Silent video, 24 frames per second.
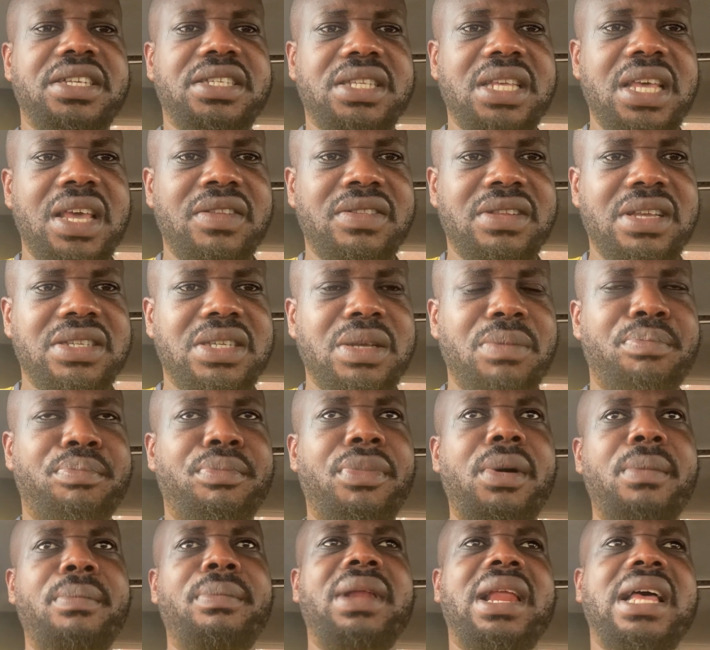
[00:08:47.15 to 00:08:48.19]
Say there's a
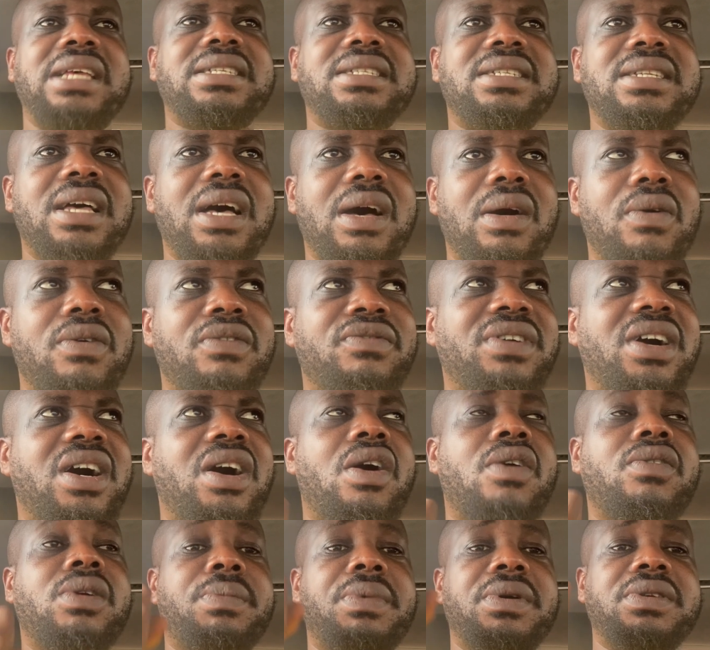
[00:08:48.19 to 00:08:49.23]
bomb blast now, over
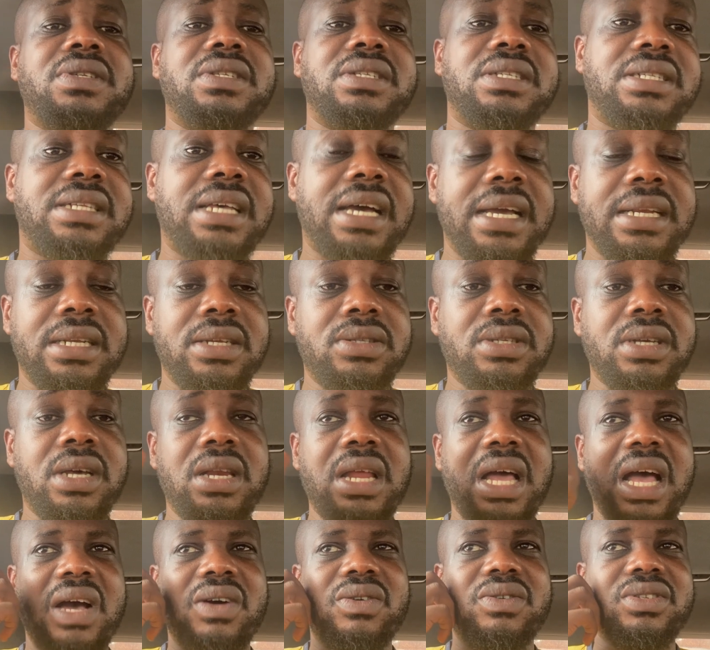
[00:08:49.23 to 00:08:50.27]
100 persons died. They tell,
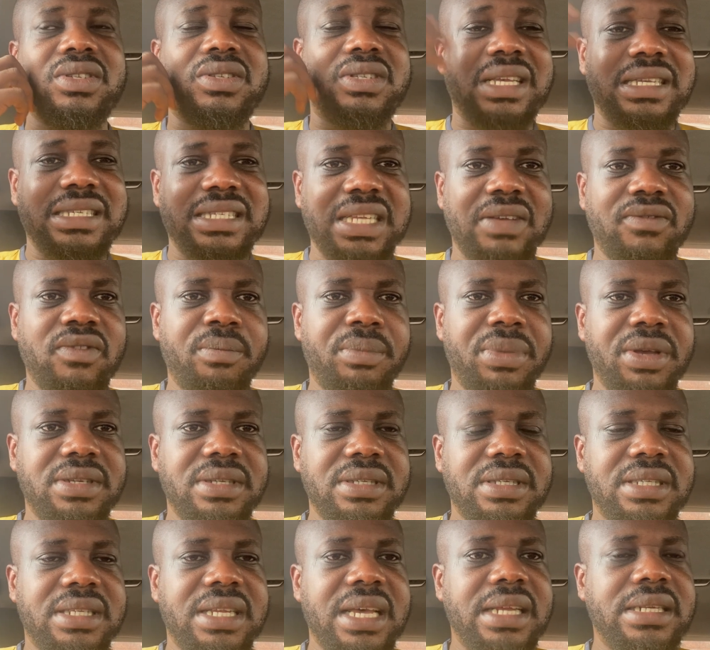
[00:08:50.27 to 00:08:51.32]
it was like 7
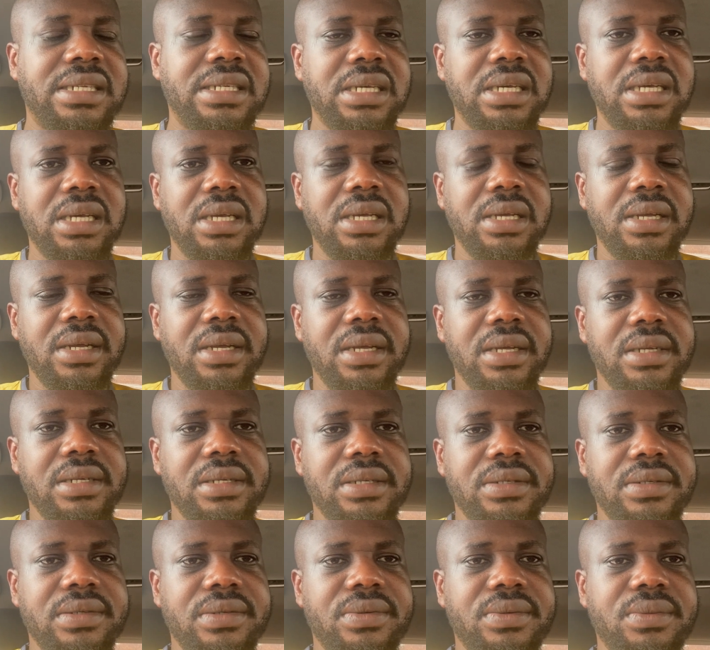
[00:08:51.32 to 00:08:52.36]
persons died.
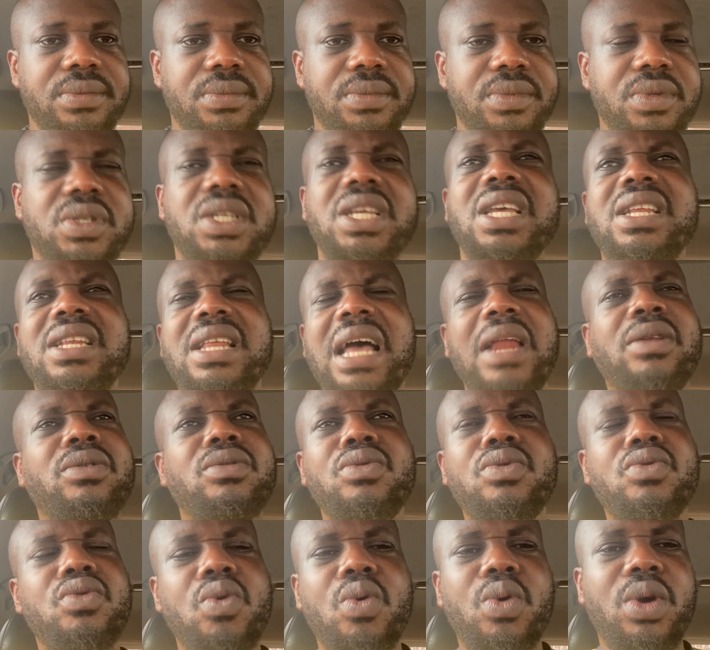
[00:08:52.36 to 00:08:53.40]
I
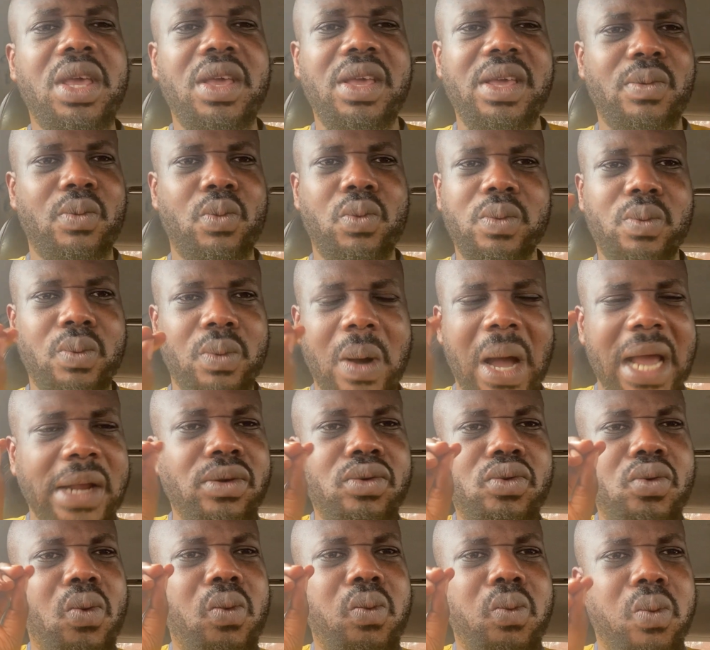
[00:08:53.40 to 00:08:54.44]
don't know
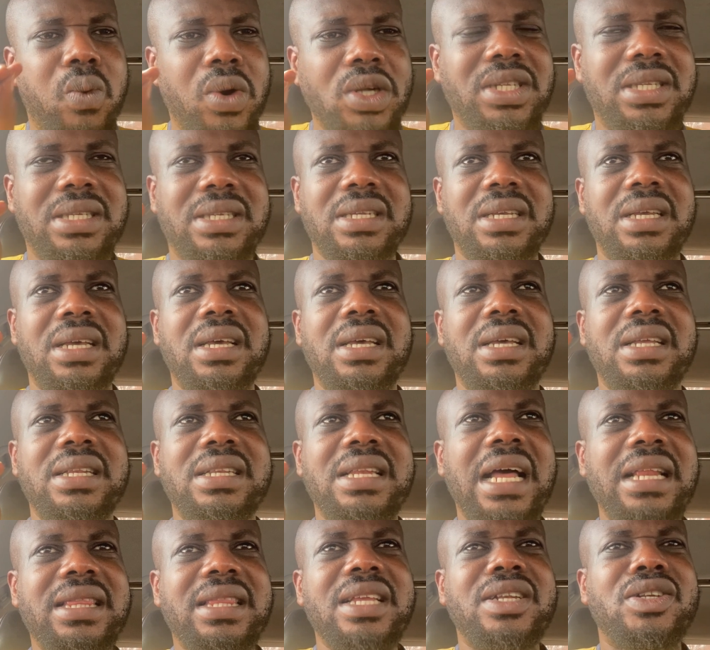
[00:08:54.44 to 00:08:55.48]
what
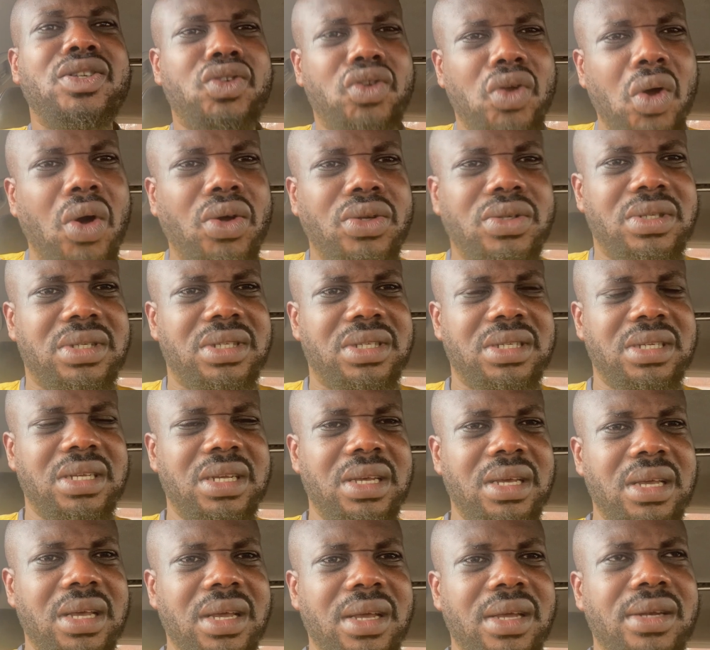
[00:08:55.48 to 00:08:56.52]
that thing does.
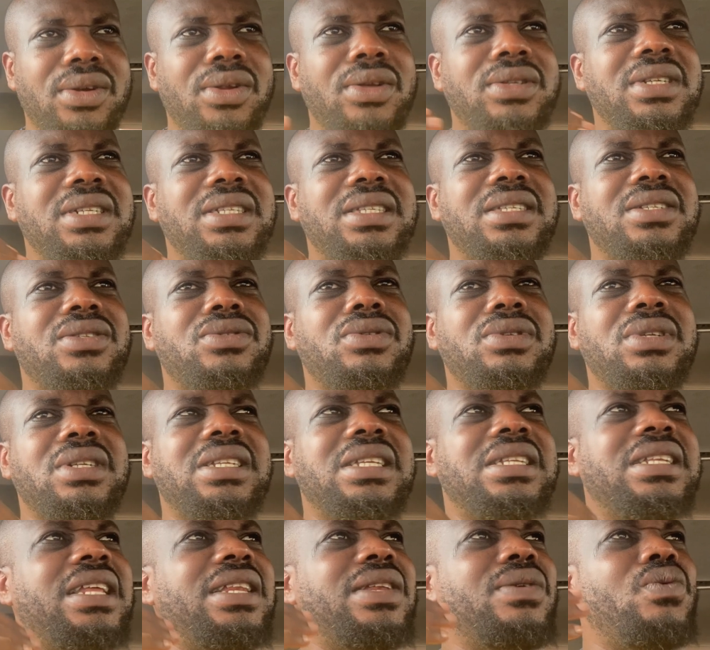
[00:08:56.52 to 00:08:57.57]
Does it
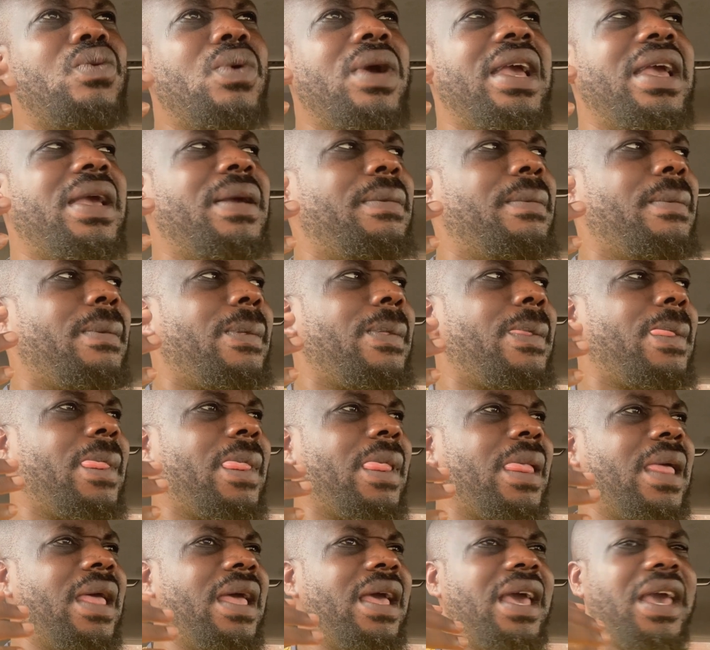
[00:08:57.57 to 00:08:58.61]
in any way
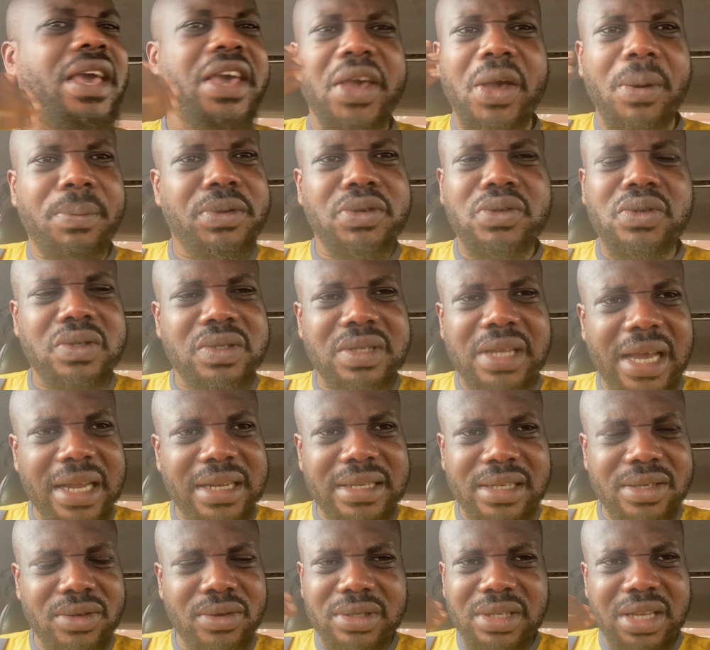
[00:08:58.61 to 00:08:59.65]
help the
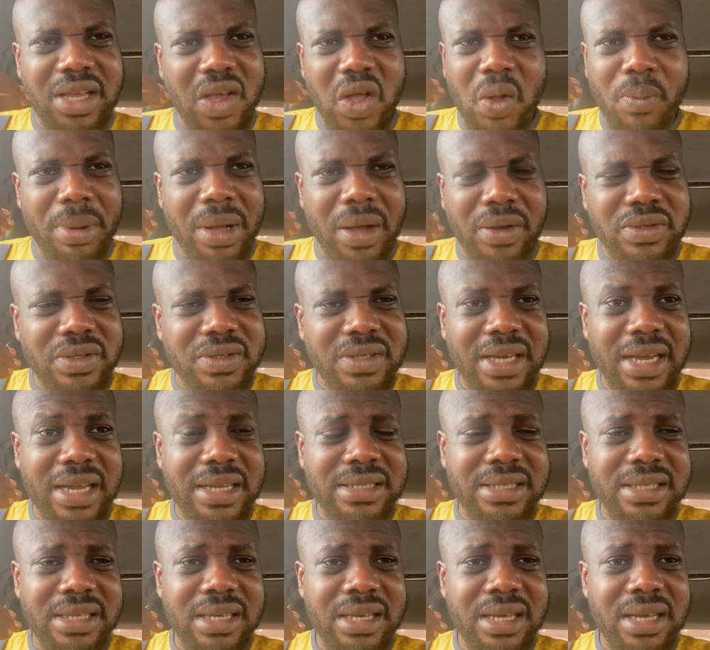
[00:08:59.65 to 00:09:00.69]
society? Does it help our
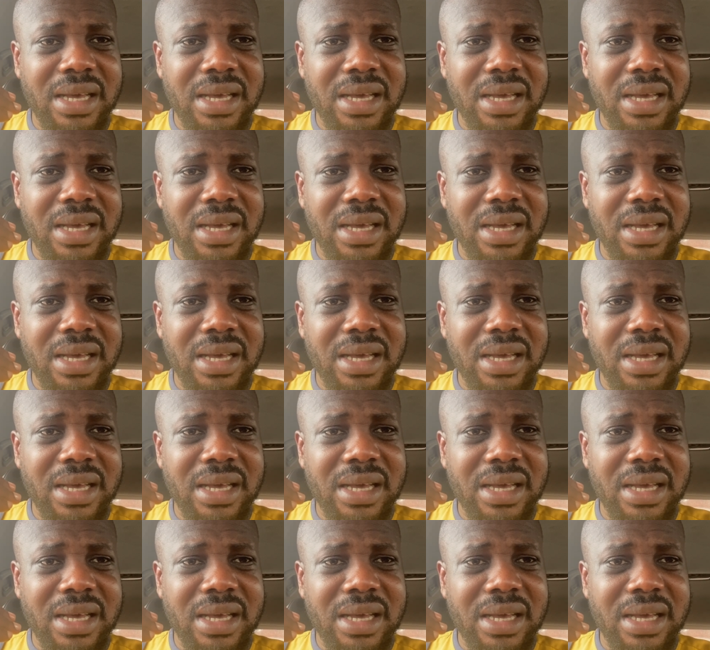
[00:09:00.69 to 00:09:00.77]
society?